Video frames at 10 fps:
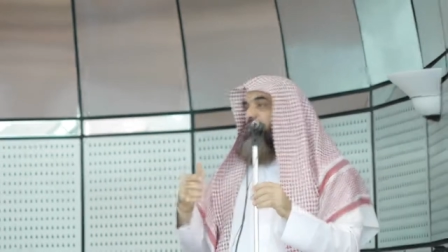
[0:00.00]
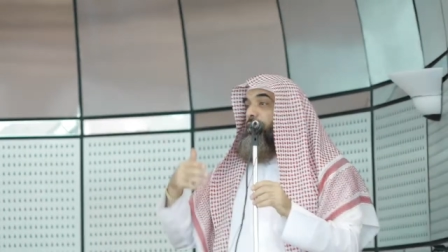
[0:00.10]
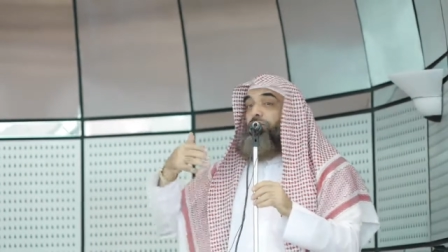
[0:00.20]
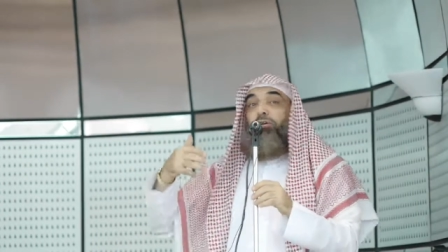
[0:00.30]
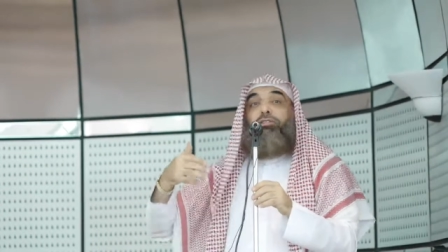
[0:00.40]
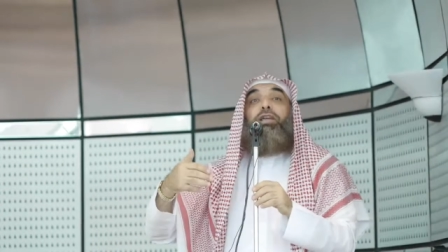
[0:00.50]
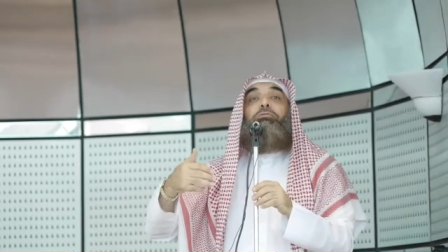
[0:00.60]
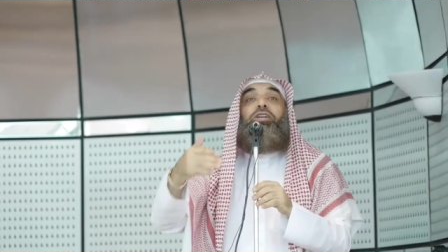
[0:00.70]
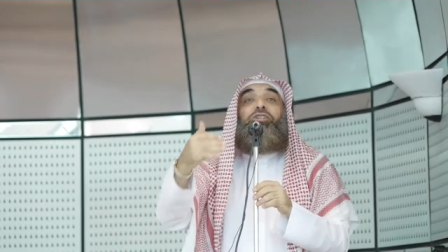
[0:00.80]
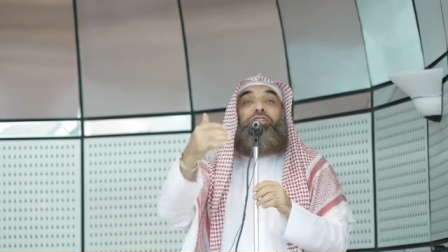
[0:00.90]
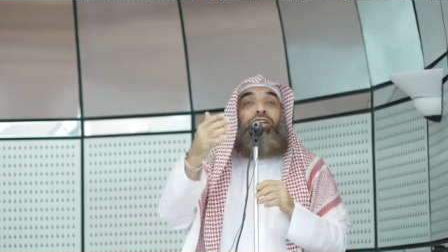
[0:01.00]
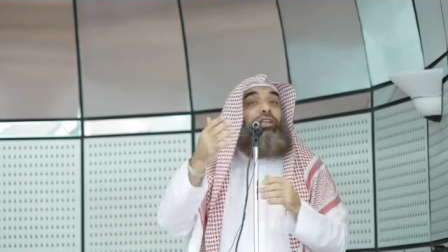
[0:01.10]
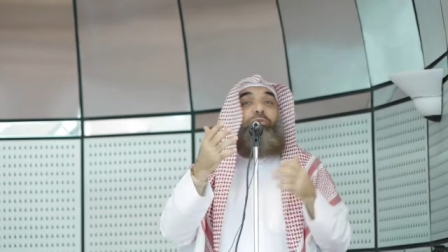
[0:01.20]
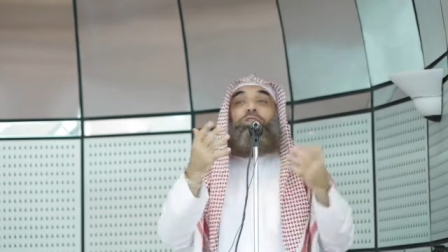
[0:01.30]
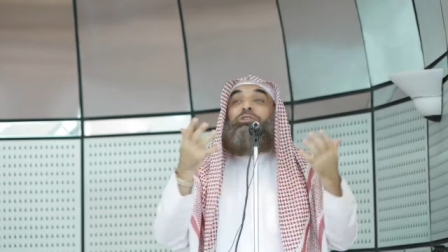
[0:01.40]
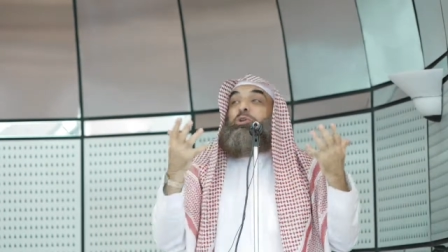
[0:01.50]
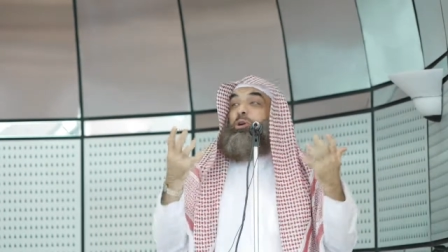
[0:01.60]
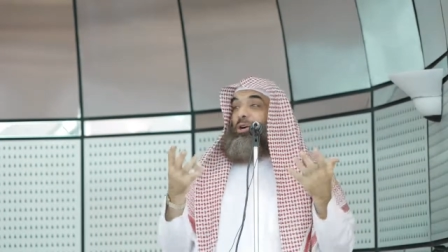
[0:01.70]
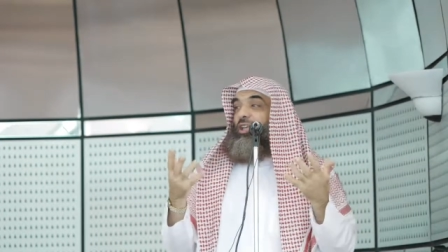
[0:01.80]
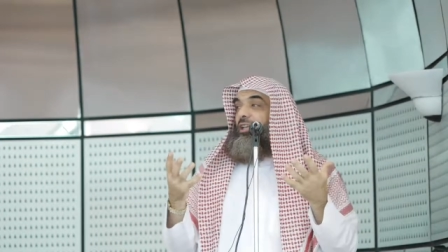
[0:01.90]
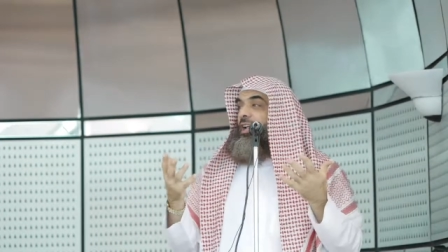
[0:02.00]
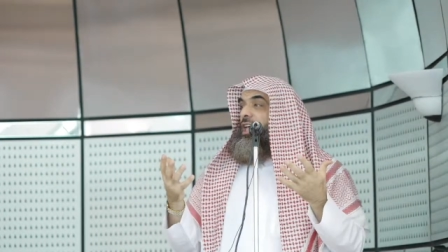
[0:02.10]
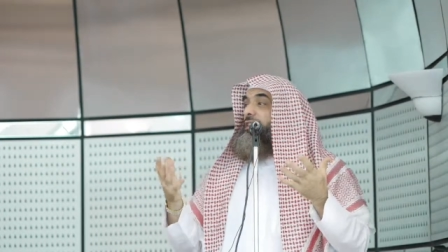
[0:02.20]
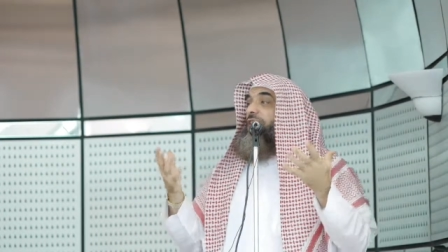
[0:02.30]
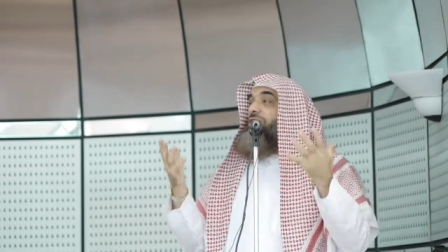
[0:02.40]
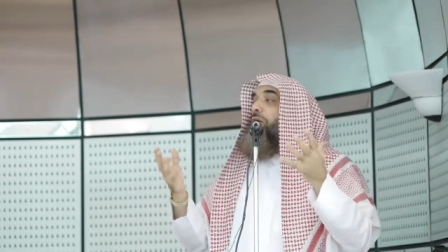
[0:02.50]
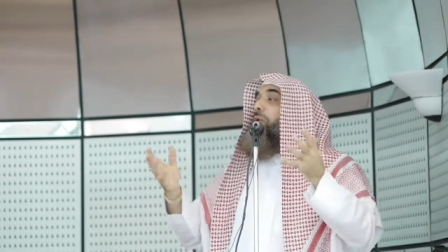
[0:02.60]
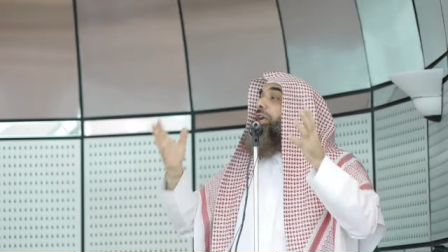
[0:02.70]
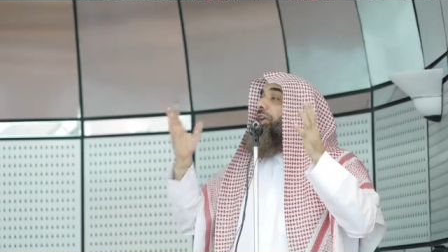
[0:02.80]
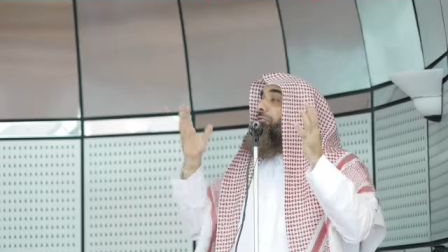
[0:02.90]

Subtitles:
So they rushed in it with joy. They saw a